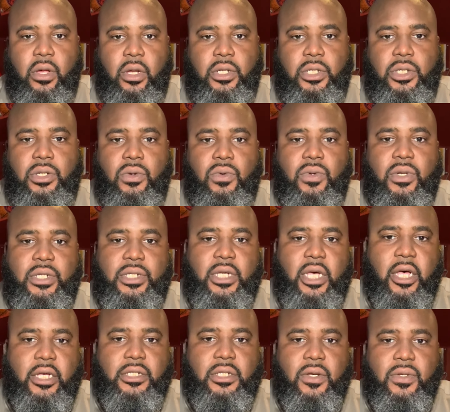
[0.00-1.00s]
to
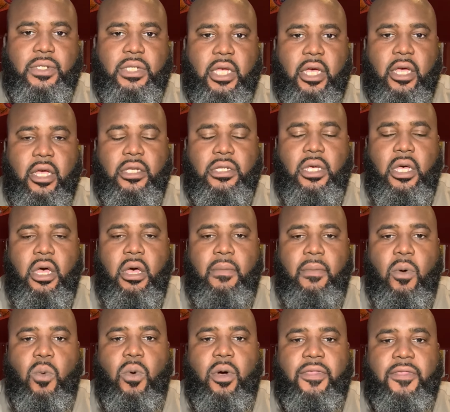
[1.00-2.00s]
discuss those things.
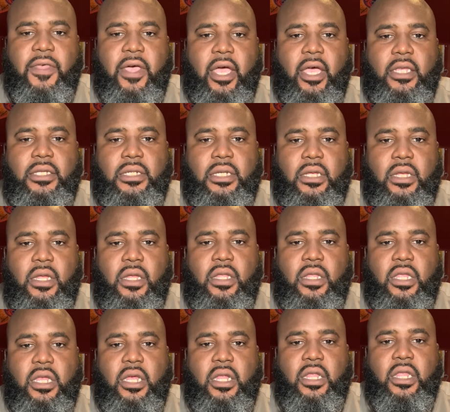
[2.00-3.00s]
But one thing is
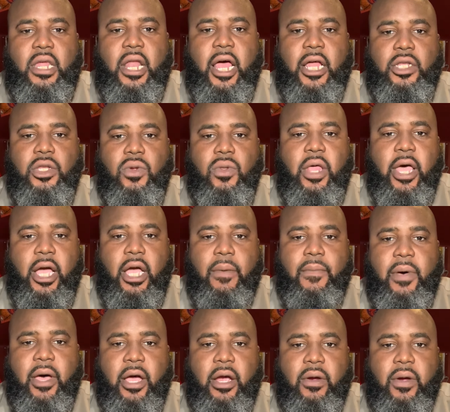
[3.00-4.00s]
that I do like
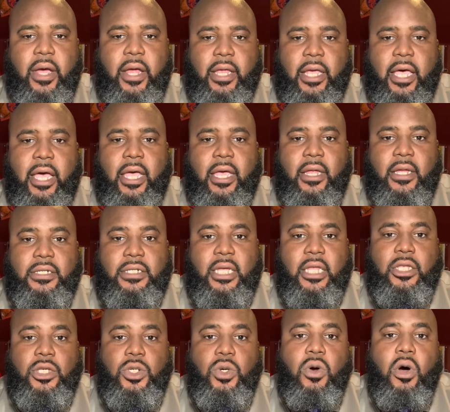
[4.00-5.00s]
about Grand Canyon is
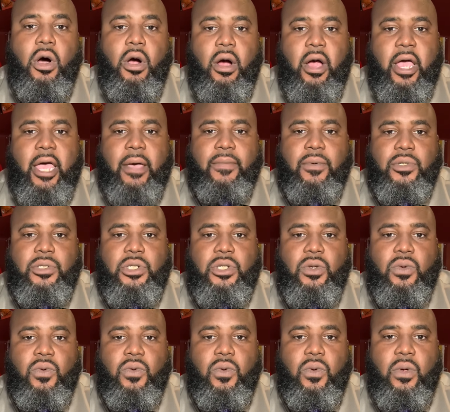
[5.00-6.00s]
that you are able
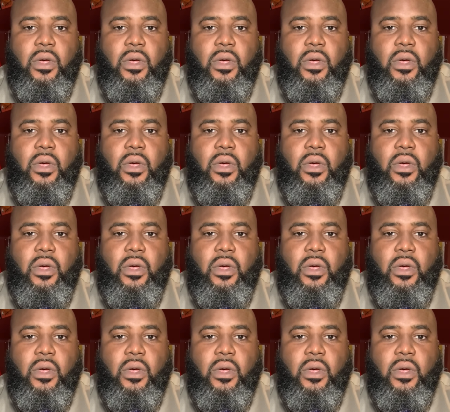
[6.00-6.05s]
to